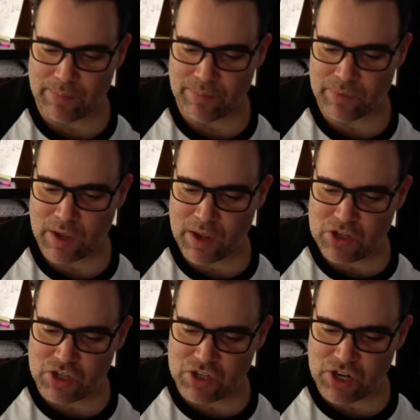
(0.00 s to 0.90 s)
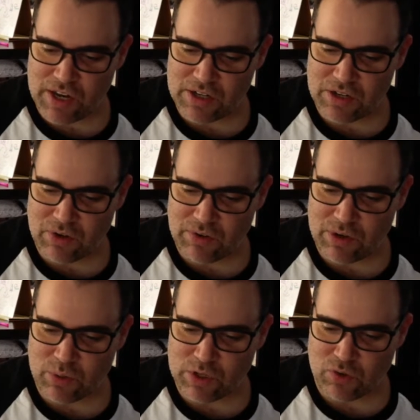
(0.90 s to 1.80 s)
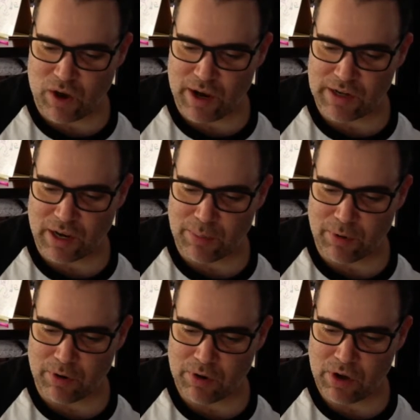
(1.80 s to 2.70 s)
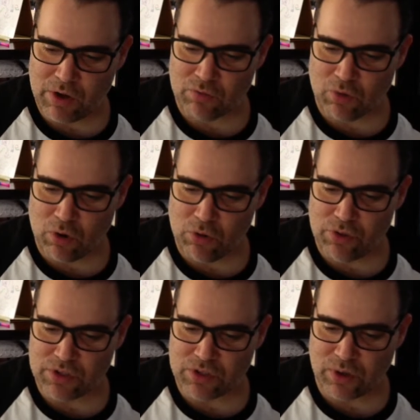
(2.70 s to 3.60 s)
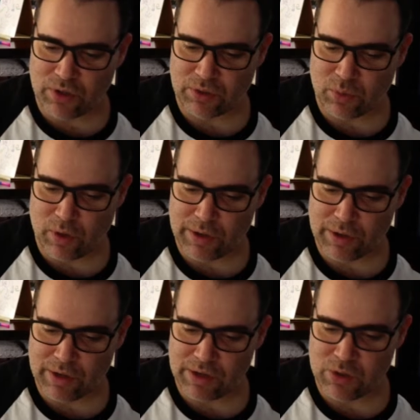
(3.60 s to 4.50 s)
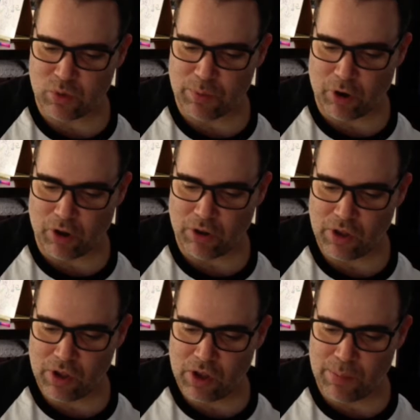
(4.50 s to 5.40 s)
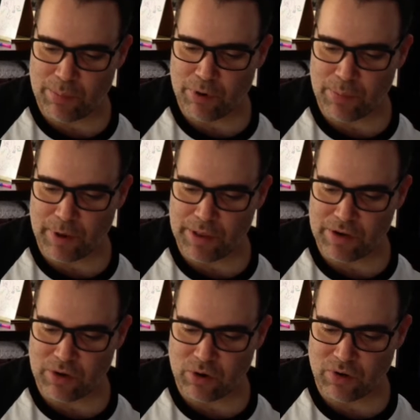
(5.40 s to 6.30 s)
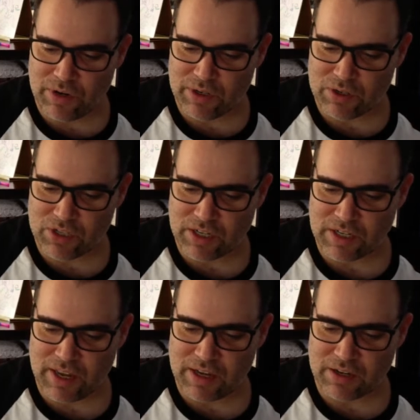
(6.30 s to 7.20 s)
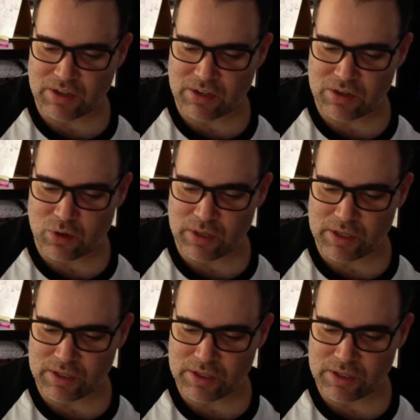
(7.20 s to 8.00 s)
She changed her into a dry diaper and rolled the soiled one into a ball and put it by the door until she could take it to the toilets.